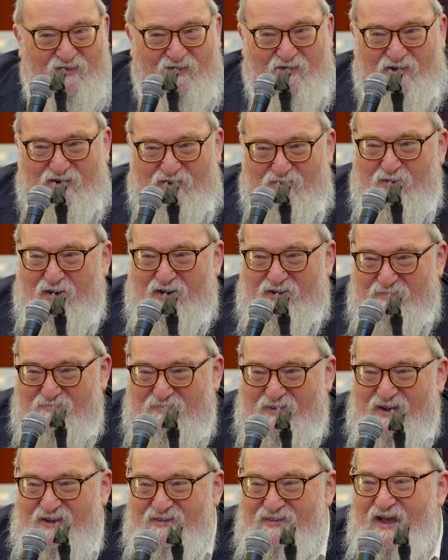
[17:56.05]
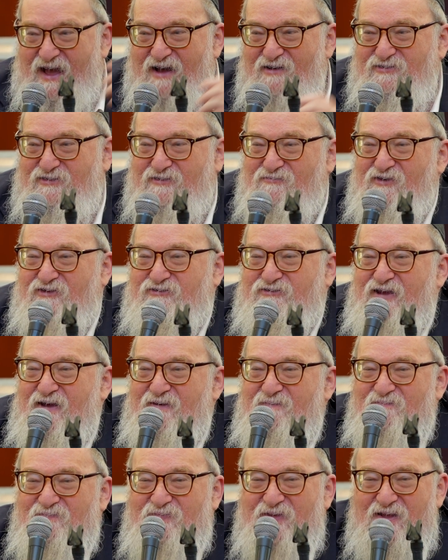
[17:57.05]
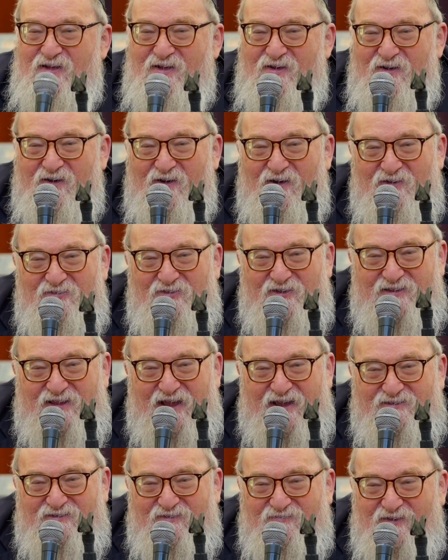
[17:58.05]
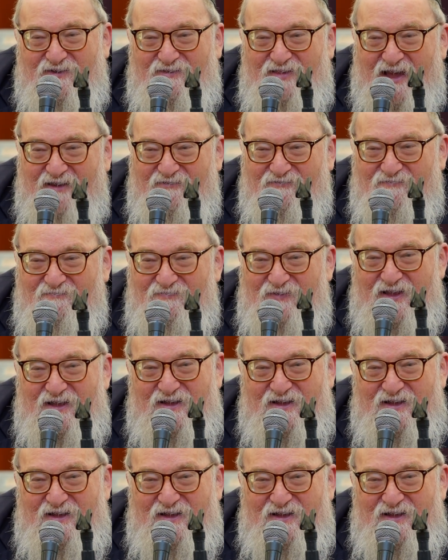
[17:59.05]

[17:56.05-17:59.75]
or you want to be in the house of Hashem all the days of their life?